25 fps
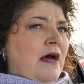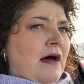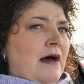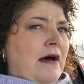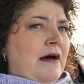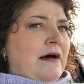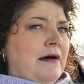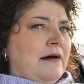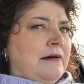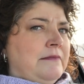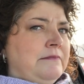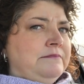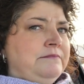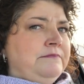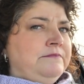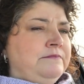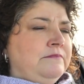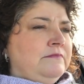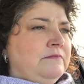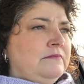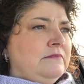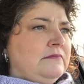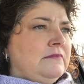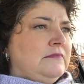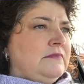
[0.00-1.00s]

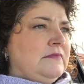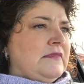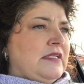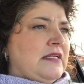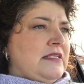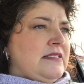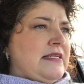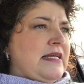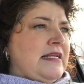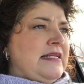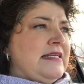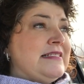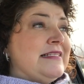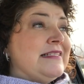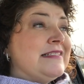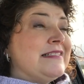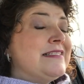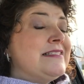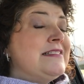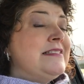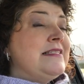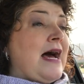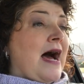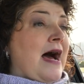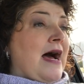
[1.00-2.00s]
Um, Dennis is
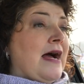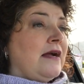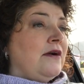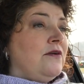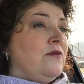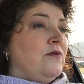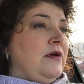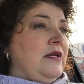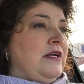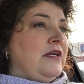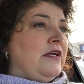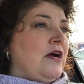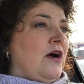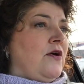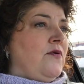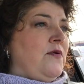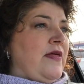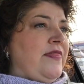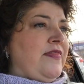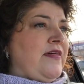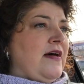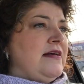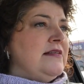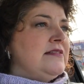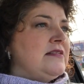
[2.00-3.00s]
not going to go
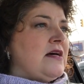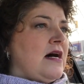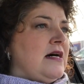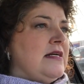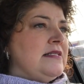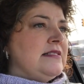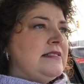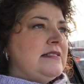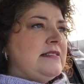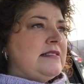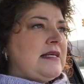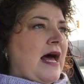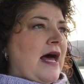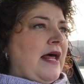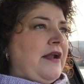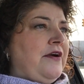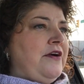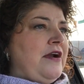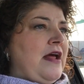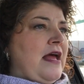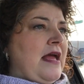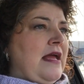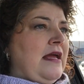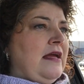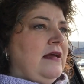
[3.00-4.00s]
with us on
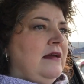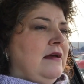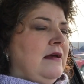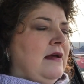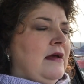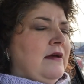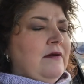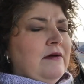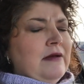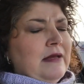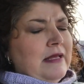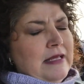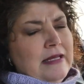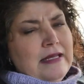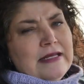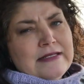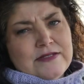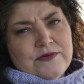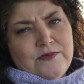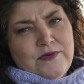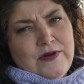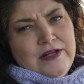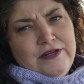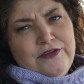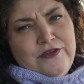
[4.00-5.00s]
Saturday. but he
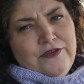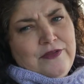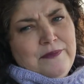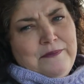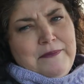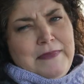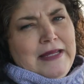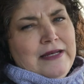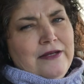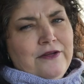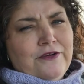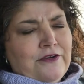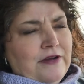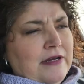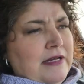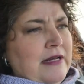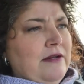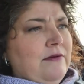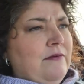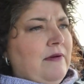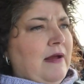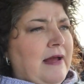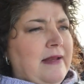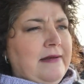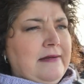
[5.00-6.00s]
doesn't want to do the meet and greet
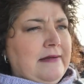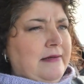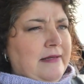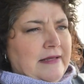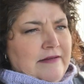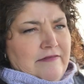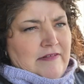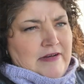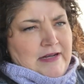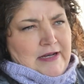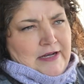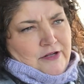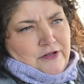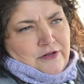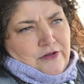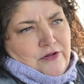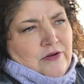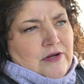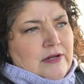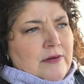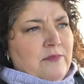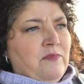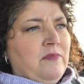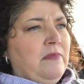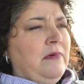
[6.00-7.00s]
anyway. I didn't even
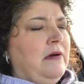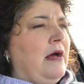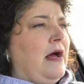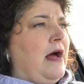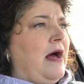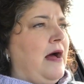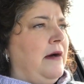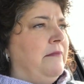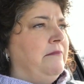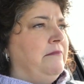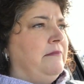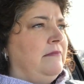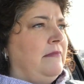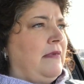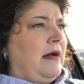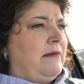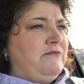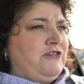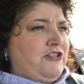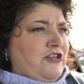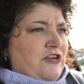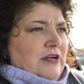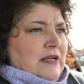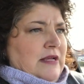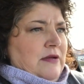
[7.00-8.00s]
include him. Um,
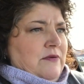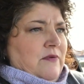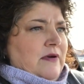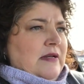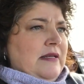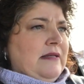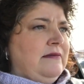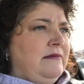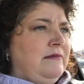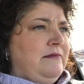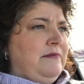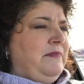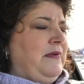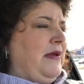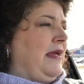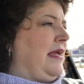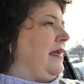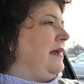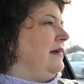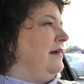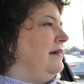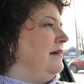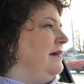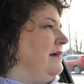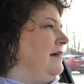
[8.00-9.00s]
I'm sure he wouldn't
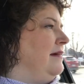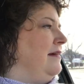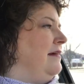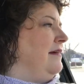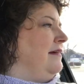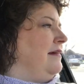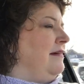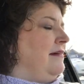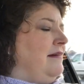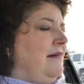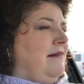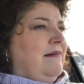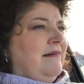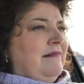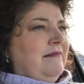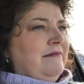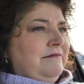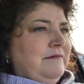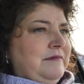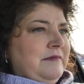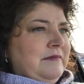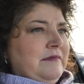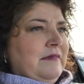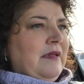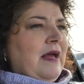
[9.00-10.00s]
be.
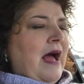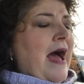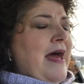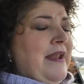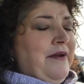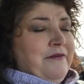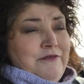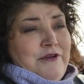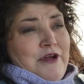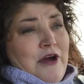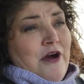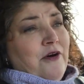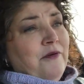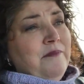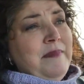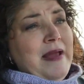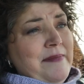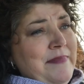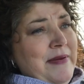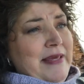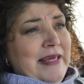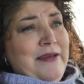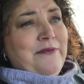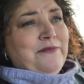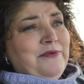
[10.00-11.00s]
I don't know.
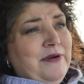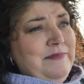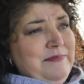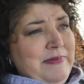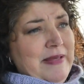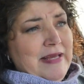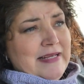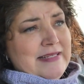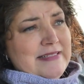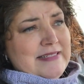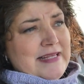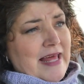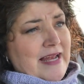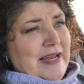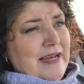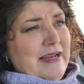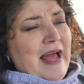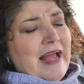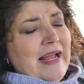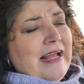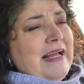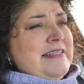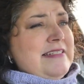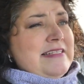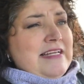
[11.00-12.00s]
Maybe he would be excited.
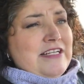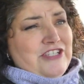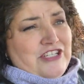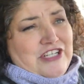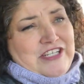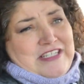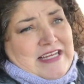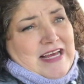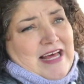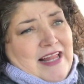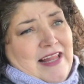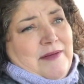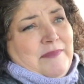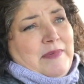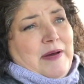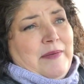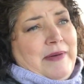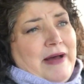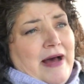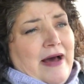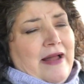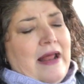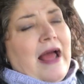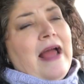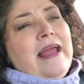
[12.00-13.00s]
I guess I should tell him
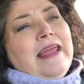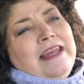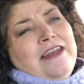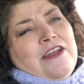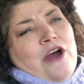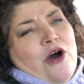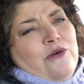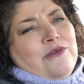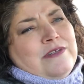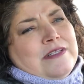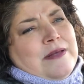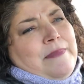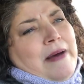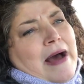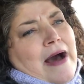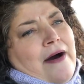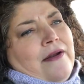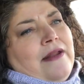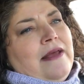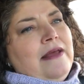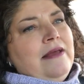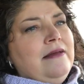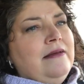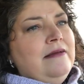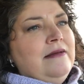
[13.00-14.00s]
about it. He knows
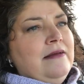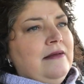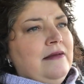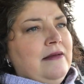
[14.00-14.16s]
about it.